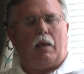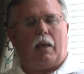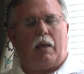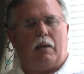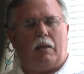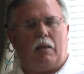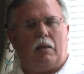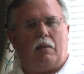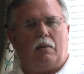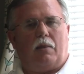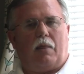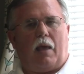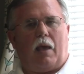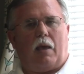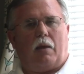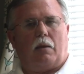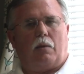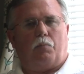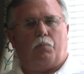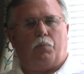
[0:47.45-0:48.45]
And in
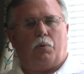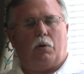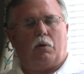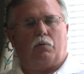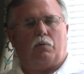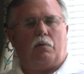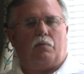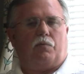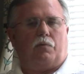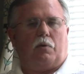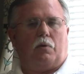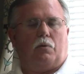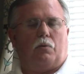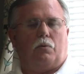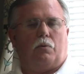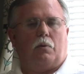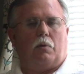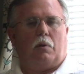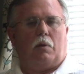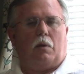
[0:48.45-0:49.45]
that book
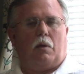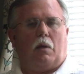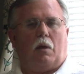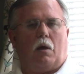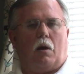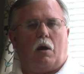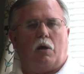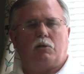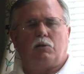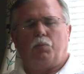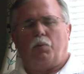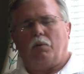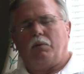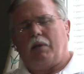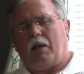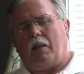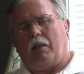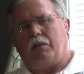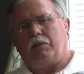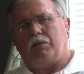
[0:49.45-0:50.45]
review,
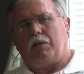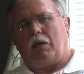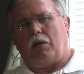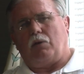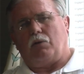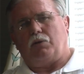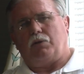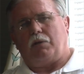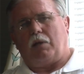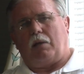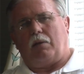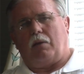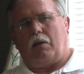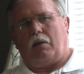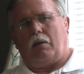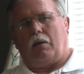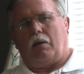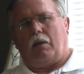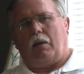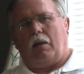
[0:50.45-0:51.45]
Archibald Alexander said
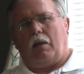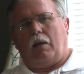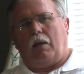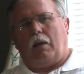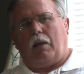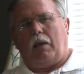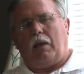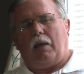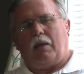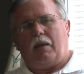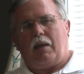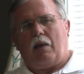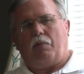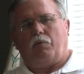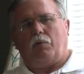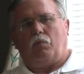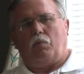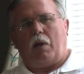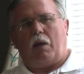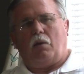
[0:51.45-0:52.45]
that he had
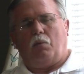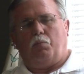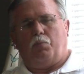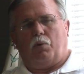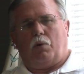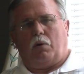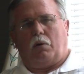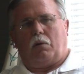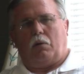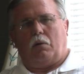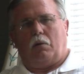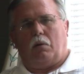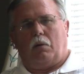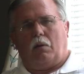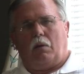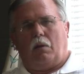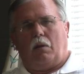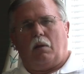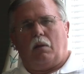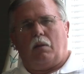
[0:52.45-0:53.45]
never read a book
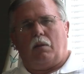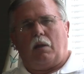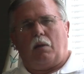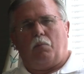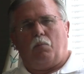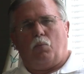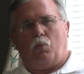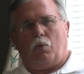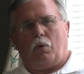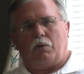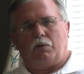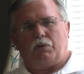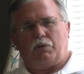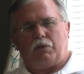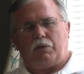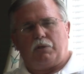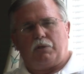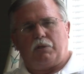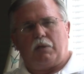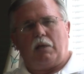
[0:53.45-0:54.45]
that more
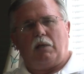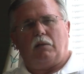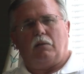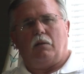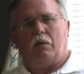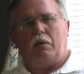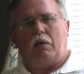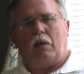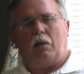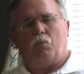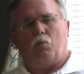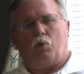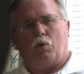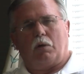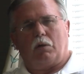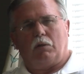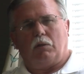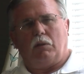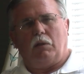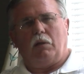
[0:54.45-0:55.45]
succinctly and
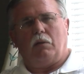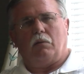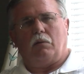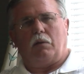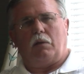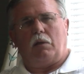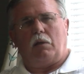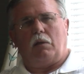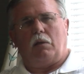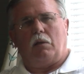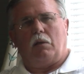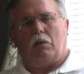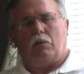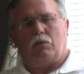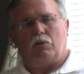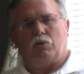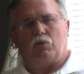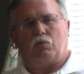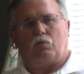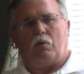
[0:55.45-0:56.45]
more clearly
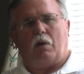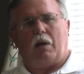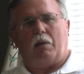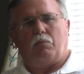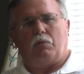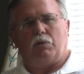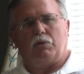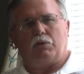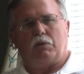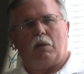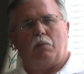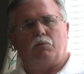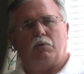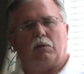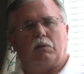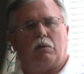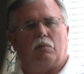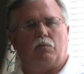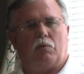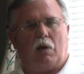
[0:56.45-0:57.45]
described the
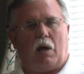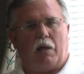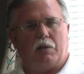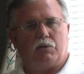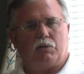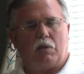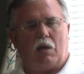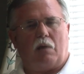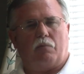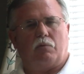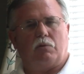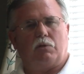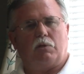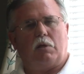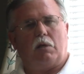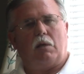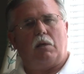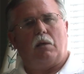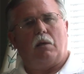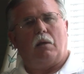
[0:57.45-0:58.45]
subject of God's
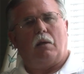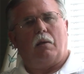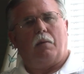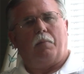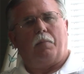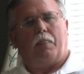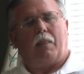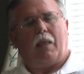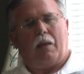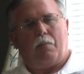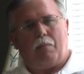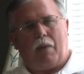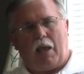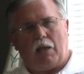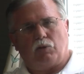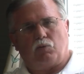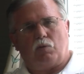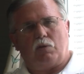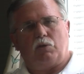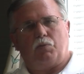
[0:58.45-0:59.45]
sovereignty and
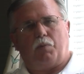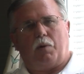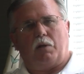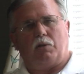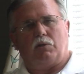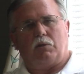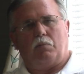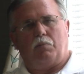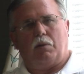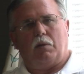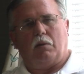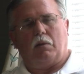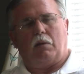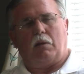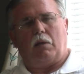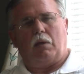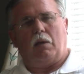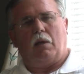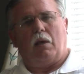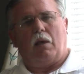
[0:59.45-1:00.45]
man's
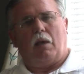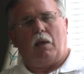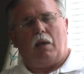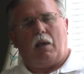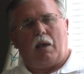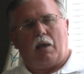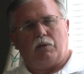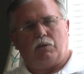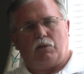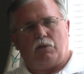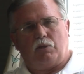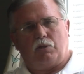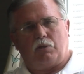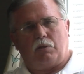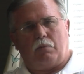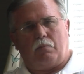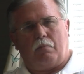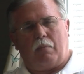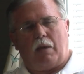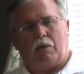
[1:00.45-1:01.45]
responsibility as
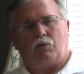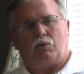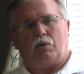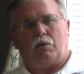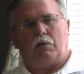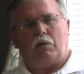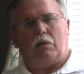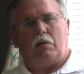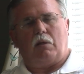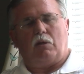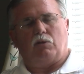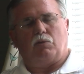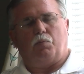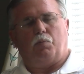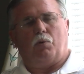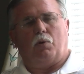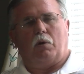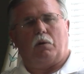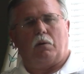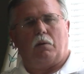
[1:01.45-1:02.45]
is mentioned in this
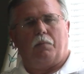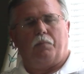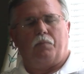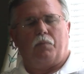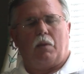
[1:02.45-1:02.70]
book.